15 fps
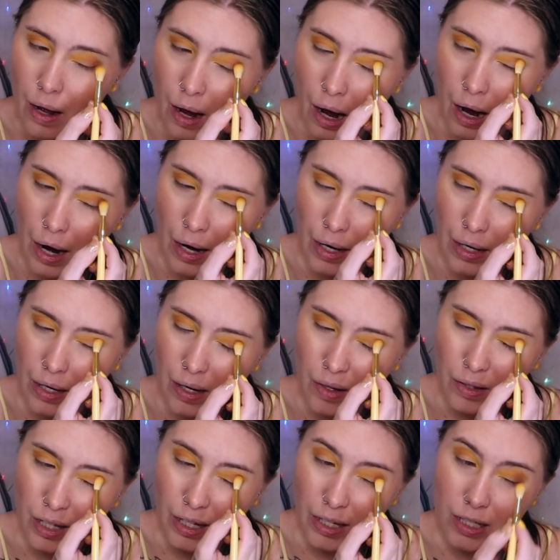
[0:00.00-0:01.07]
I
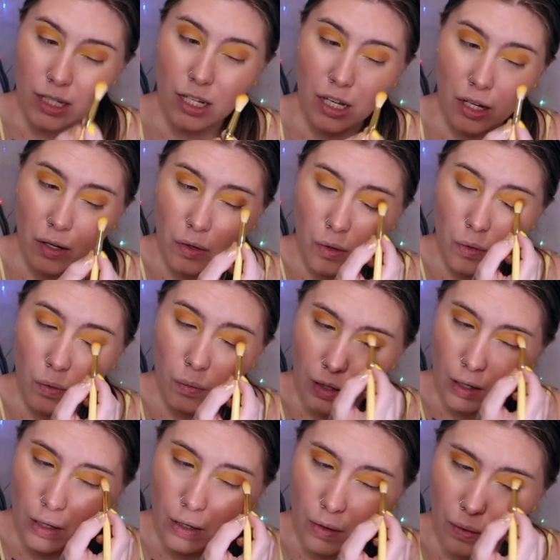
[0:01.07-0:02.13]
think it's cute, you
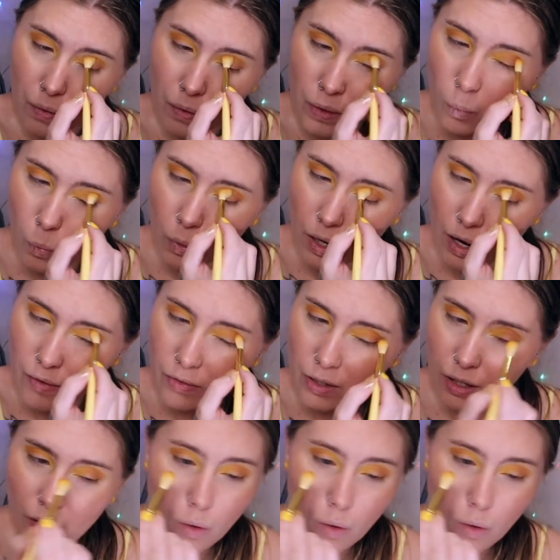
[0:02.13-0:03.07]
know, whatever.